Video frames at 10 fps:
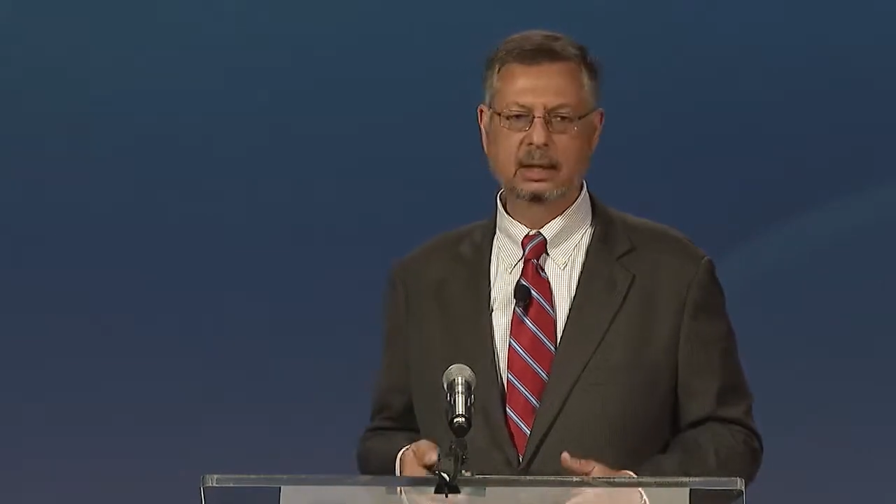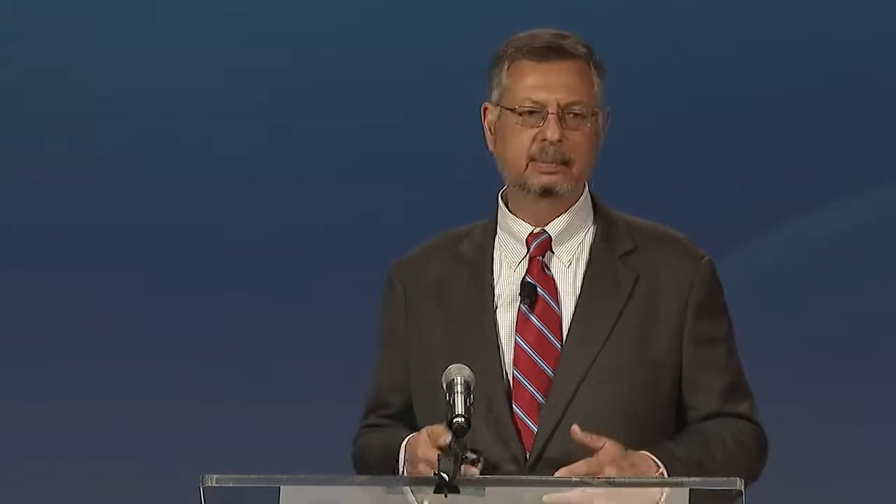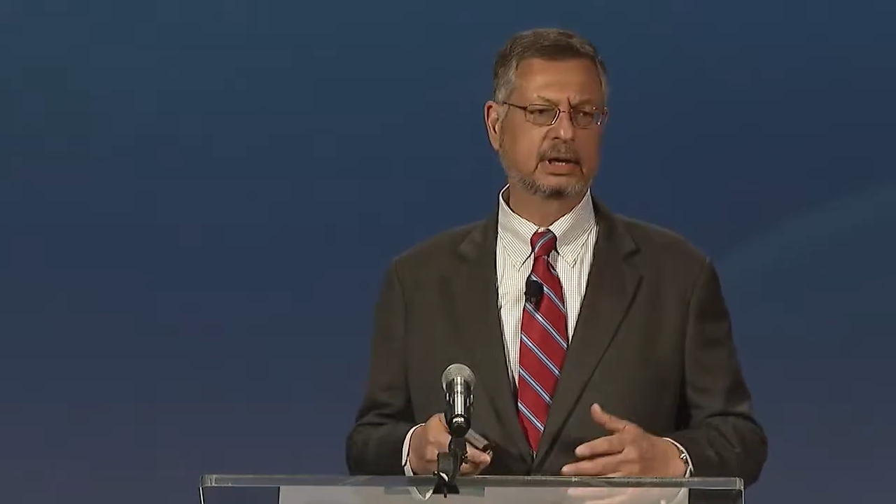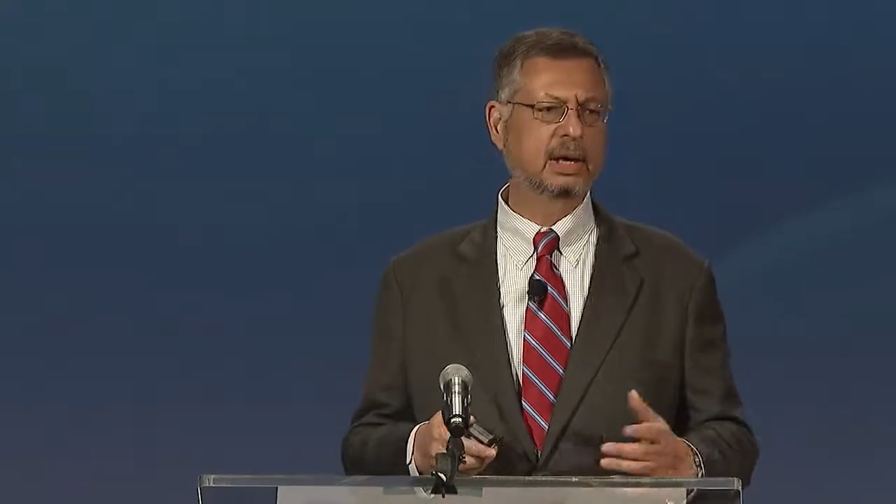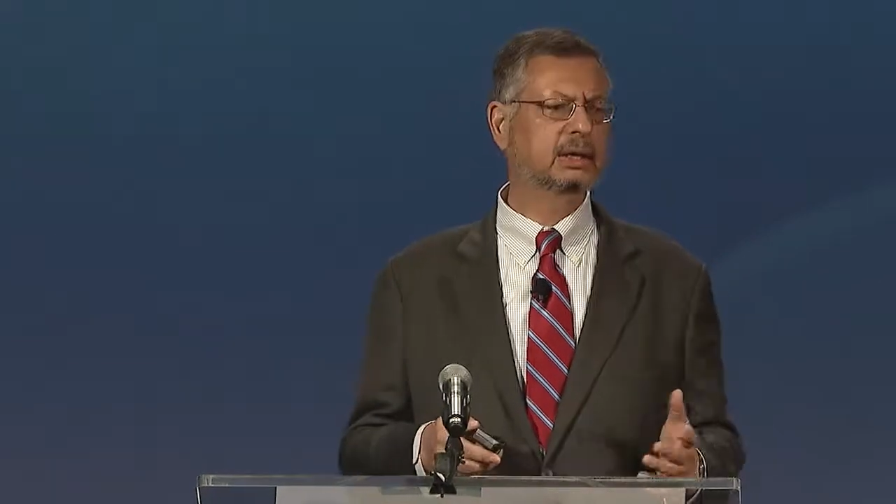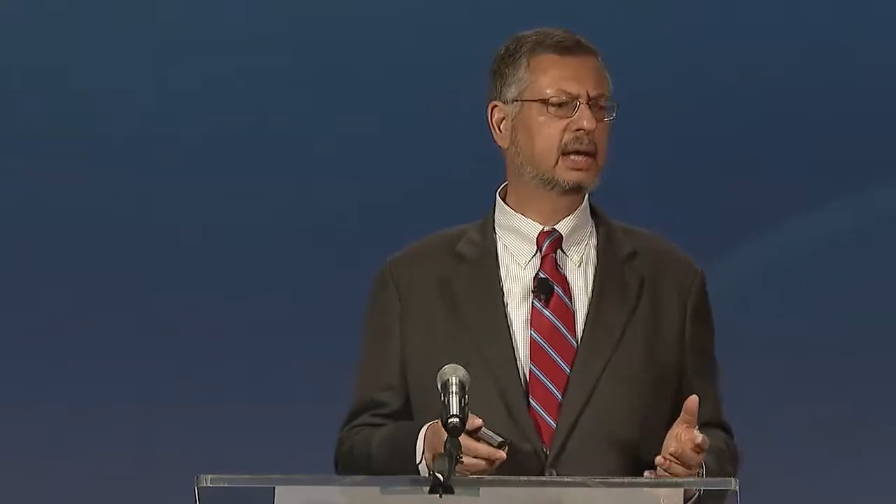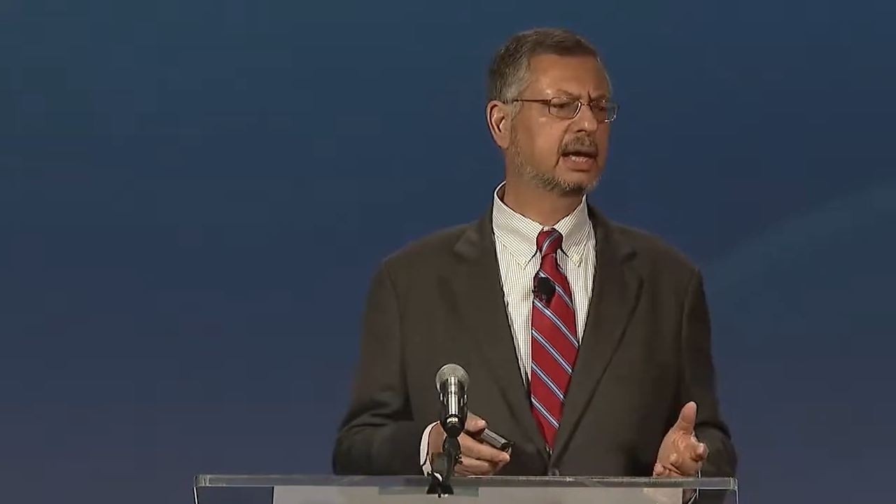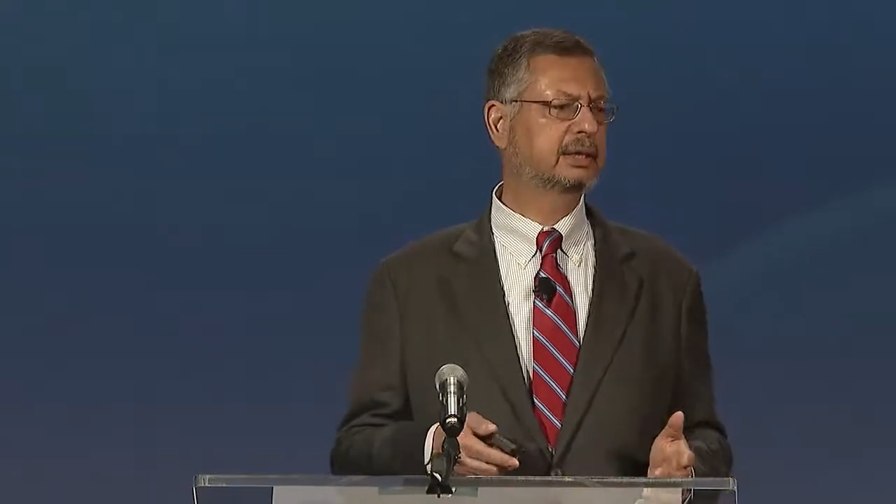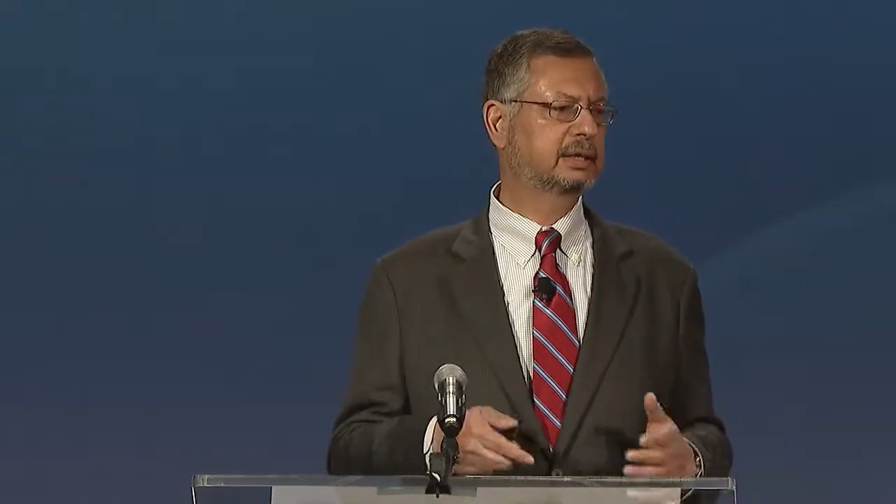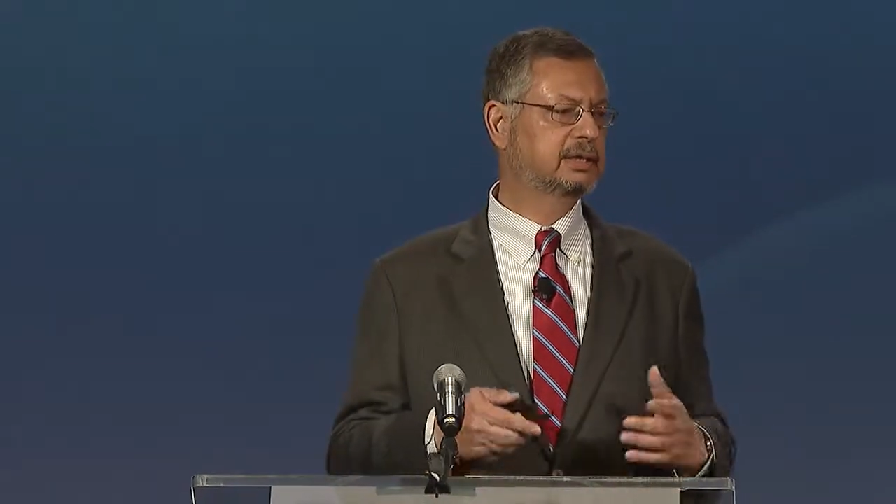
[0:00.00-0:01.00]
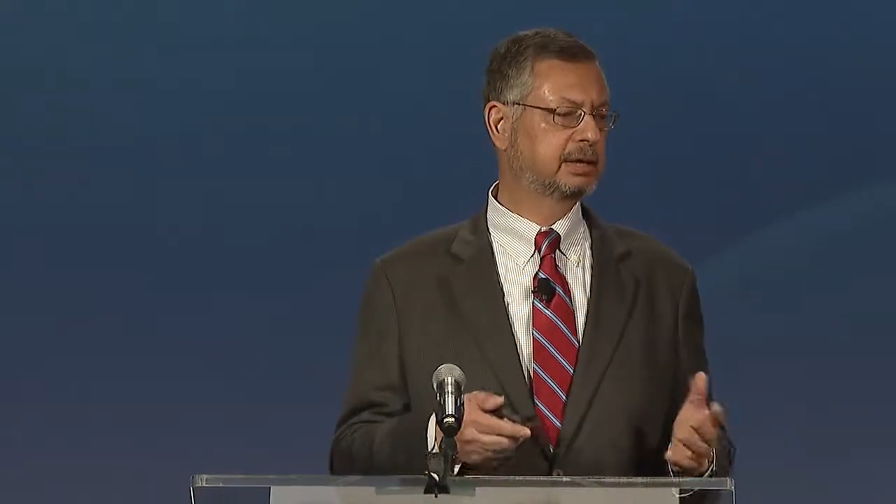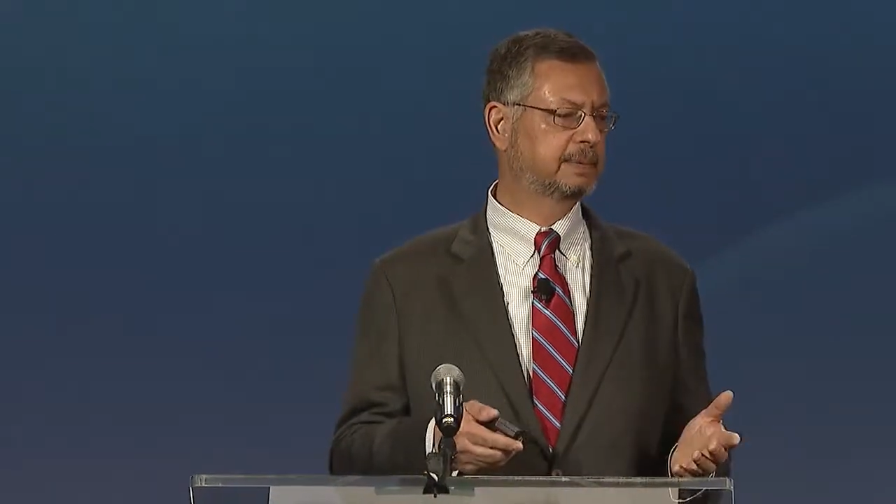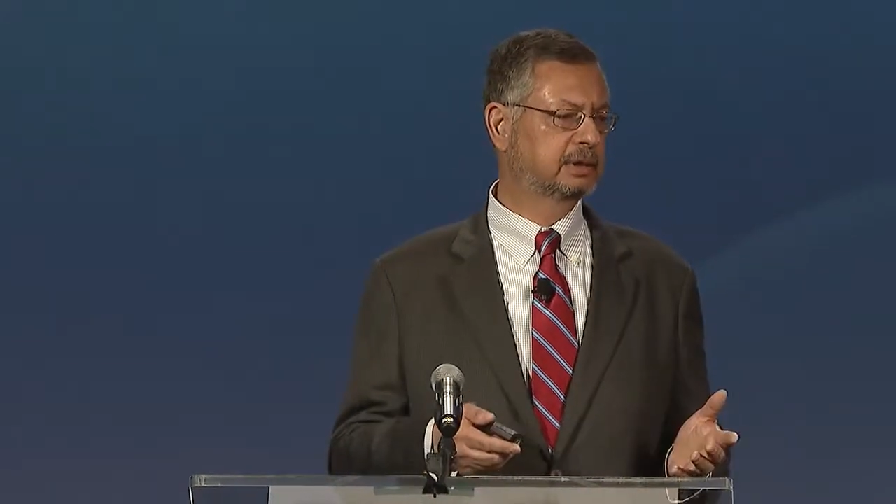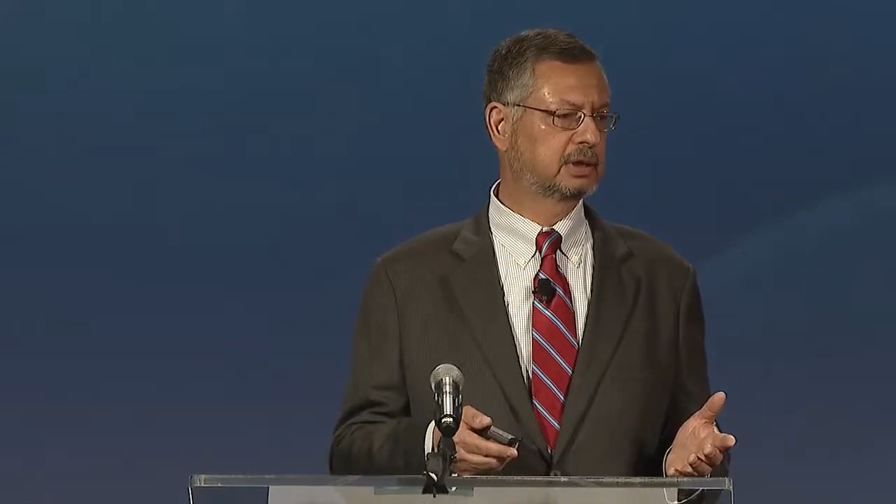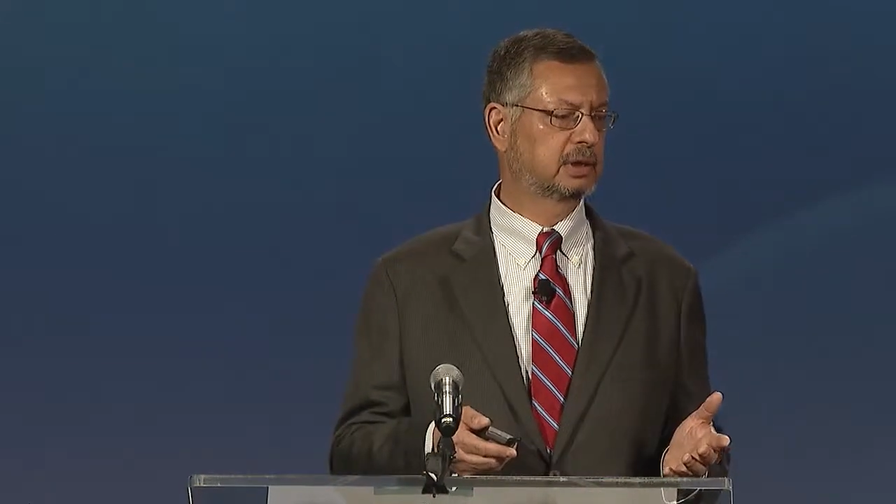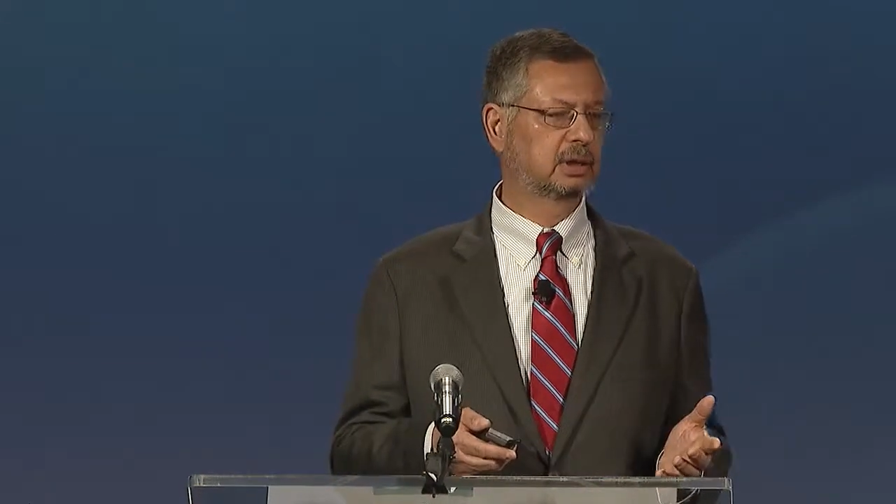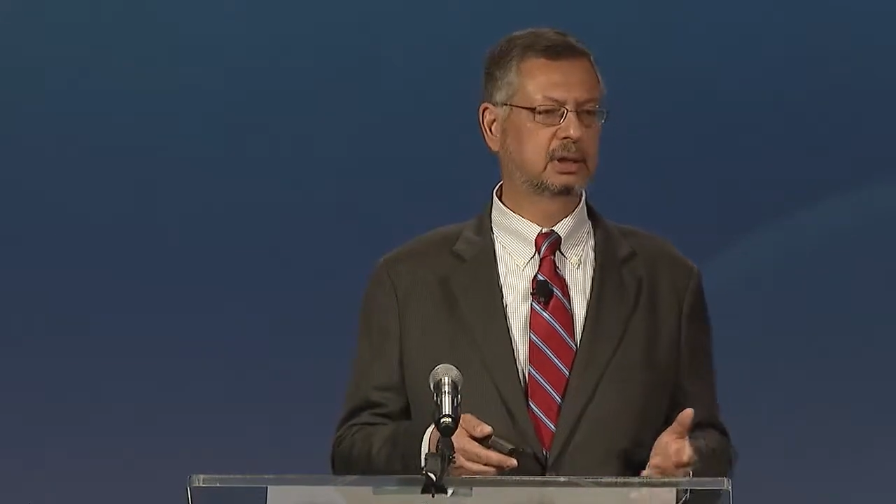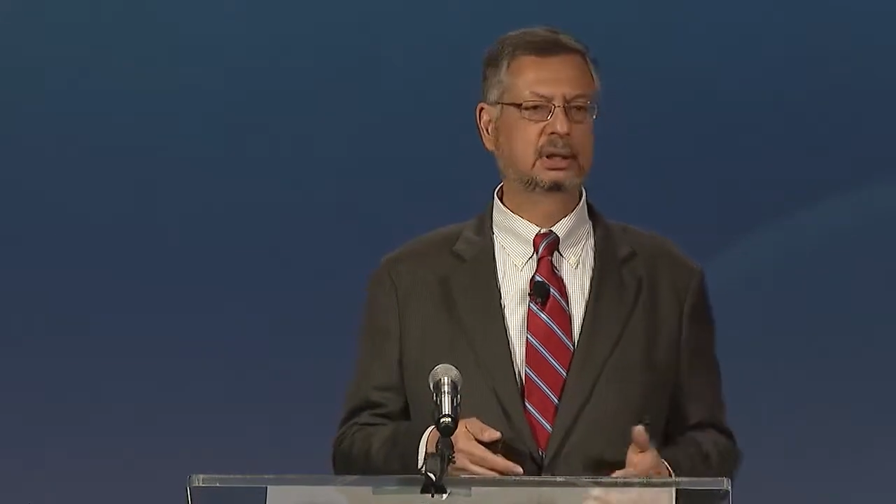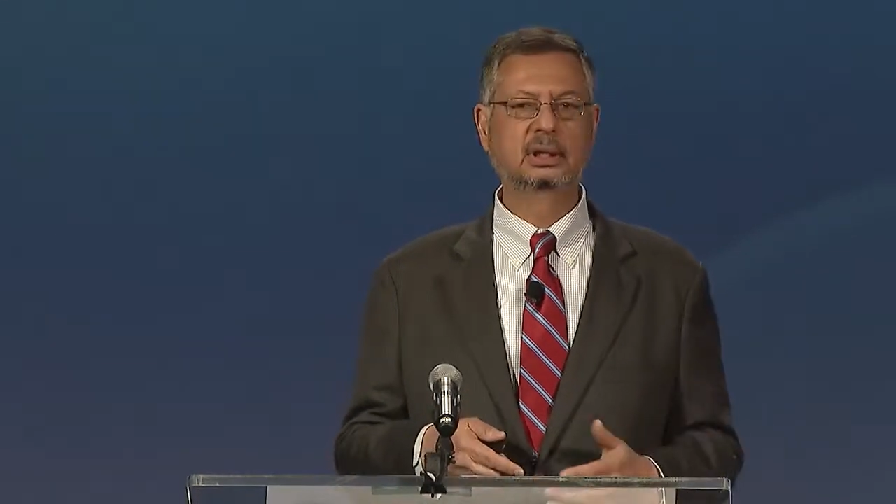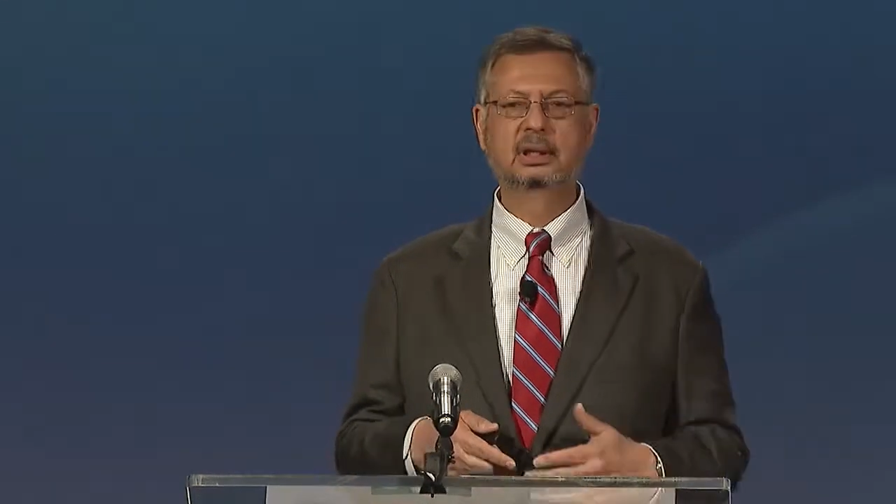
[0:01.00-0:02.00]
But unlike the
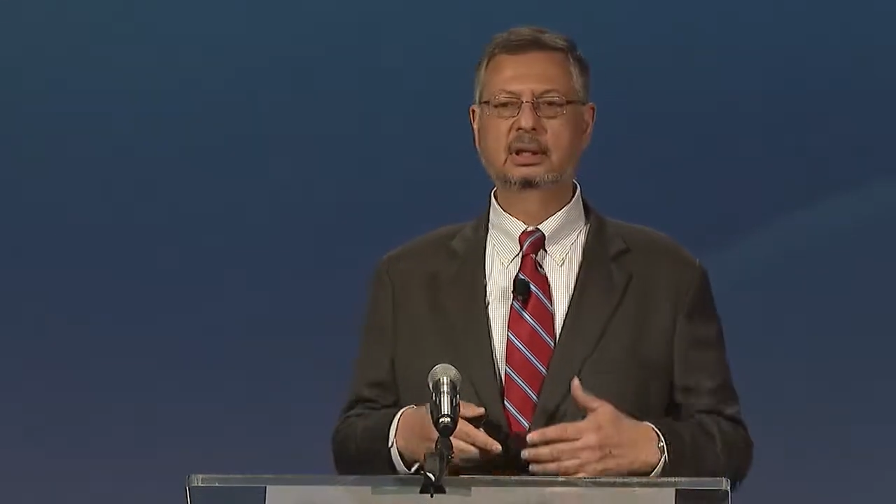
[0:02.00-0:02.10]
typical